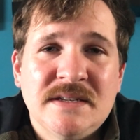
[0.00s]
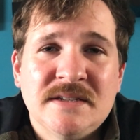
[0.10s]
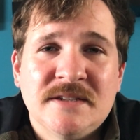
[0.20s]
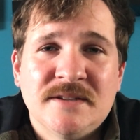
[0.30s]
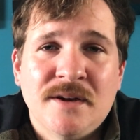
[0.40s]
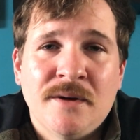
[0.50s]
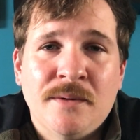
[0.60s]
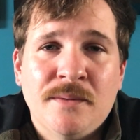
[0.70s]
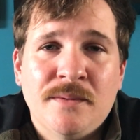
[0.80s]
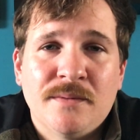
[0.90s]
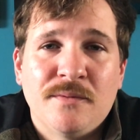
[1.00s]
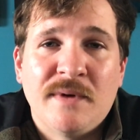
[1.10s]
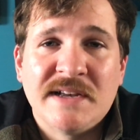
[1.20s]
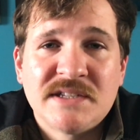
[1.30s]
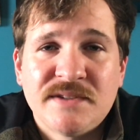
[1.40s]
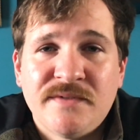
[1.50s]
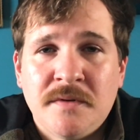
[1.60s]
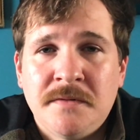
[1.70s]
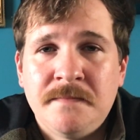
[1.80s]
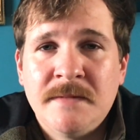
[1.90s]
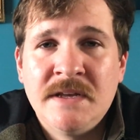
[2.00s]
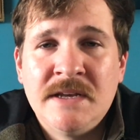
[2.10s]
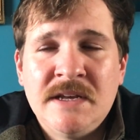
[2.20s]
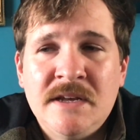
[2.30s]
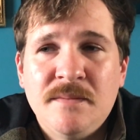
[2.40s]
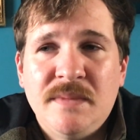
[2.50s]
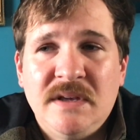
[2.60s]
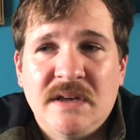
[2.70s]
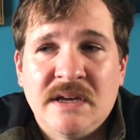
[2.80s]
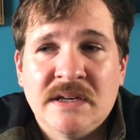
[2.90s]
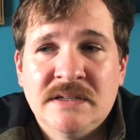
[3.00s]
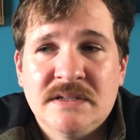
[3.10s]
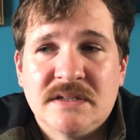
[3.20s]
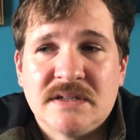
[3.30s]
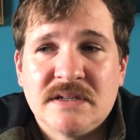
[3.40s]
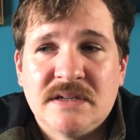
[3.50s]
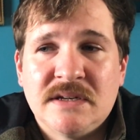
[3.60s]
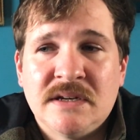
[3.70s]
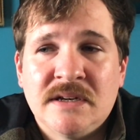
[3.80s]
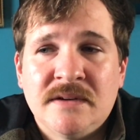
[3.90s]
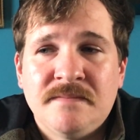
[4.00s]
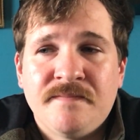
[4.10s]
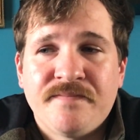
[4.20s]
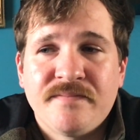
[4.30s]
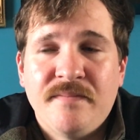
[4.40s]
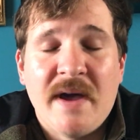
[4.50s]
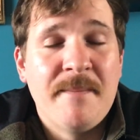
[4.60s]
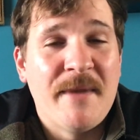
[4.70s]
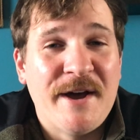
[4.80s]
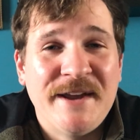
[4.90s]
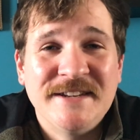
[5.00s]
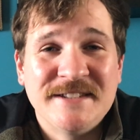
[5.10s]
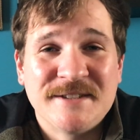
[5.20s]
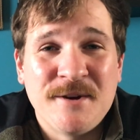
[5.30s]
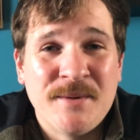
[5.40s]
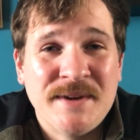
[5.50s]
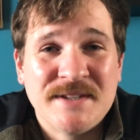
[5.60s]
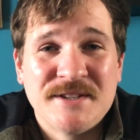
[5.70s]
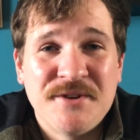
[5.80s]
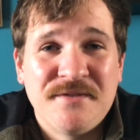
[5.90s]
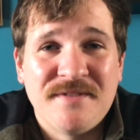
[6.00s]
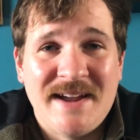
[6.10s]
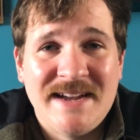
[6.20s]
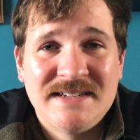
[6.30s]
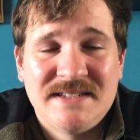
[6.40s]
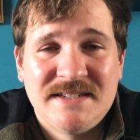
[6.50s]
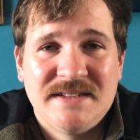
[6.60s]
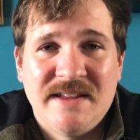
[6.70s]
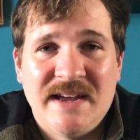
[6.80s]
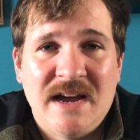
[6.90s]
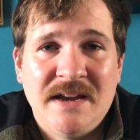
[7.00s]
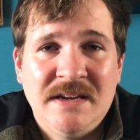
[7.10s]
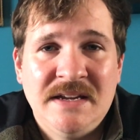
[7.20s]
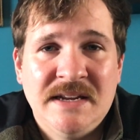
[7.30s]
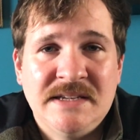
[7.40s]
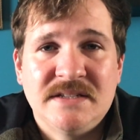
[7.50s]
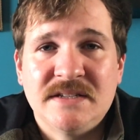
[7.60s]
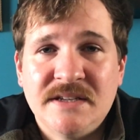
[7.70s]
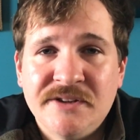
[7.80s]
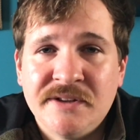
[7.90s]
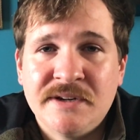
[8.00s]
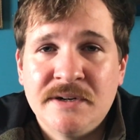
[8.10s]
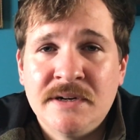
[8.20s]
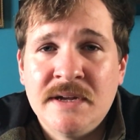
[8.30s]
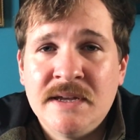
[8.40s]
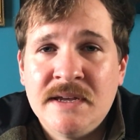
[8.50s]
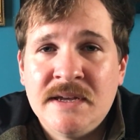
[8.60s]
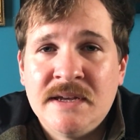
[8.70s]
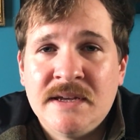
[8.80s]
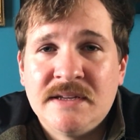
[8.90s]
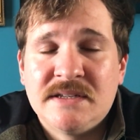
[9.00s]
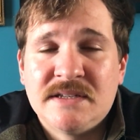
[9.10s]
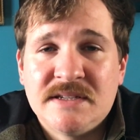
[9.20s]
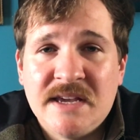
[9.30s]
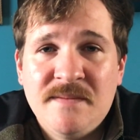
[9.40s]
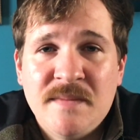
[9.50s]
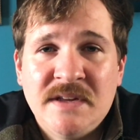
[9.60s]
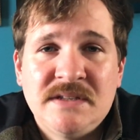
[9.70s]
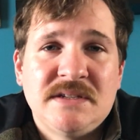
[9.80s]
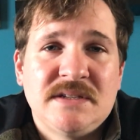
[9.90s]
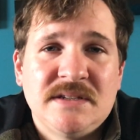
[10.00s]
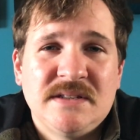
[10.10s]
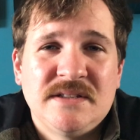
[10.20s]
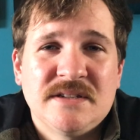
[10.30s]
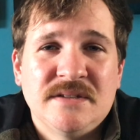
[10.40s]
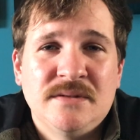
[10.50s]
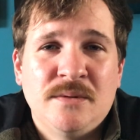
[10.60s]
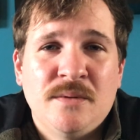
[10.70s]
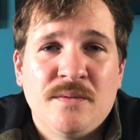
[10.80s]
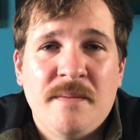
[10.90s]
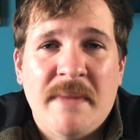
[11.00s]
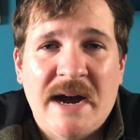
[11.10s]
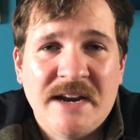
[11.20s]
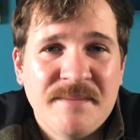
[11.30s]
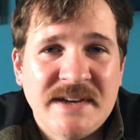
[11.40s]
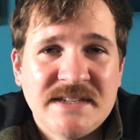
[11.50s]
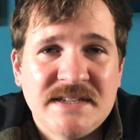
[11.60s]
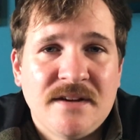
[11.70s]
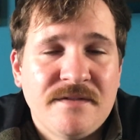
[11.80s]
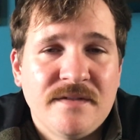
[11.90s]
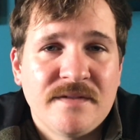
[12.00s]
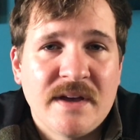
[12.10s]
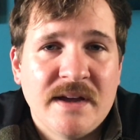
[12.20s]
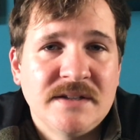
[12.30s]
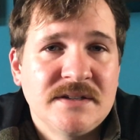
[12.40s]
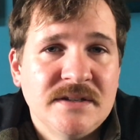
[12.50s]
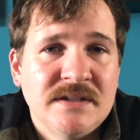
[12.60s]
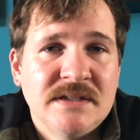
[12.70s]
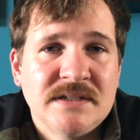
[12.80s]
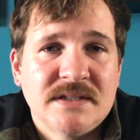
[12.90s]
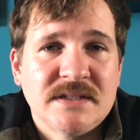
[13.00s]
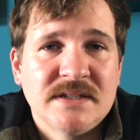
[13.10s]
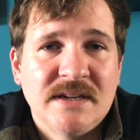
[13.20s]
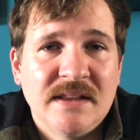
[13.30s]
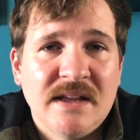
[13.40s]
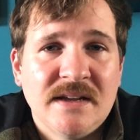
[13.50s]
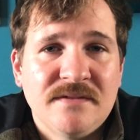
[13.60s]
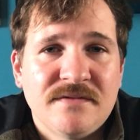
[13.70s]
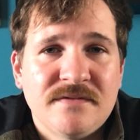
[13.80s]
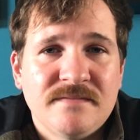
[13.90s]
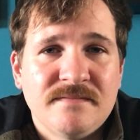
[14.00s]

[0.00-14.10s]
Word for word: it is so restful, because um, my mind is going so fast that I need a singular statement to remind myself of God's goodness and love.